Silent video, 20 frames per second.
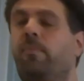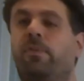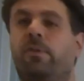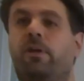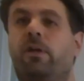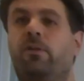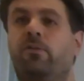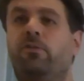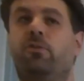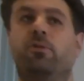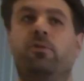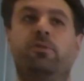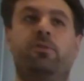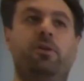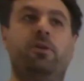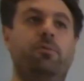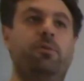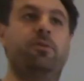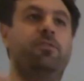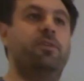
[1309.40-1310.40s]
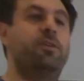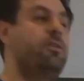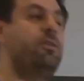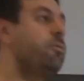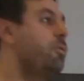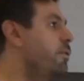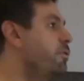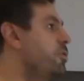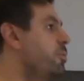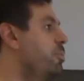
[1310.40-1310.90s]
And the only thing you
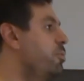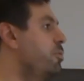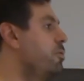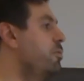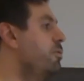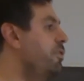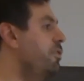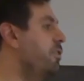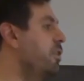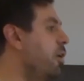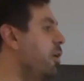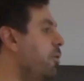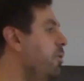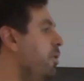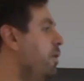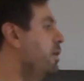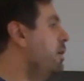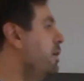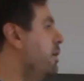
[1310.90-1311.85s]
have to prove is now